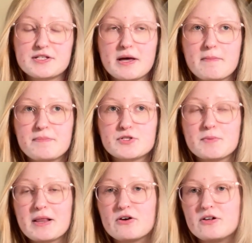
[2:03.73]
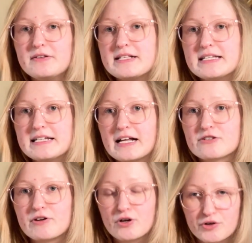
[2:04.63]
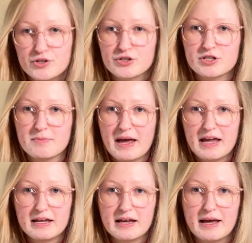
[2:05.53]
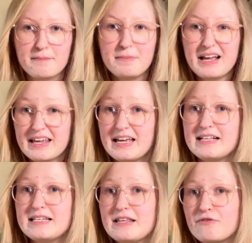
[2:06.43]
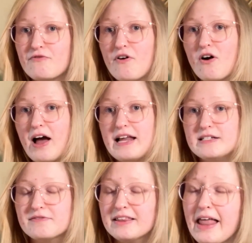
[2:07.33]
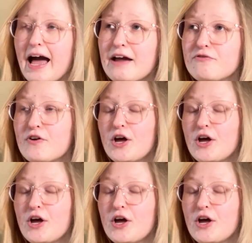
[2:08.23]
So my local Knit and Natter encourage us to make blankets either for end of life,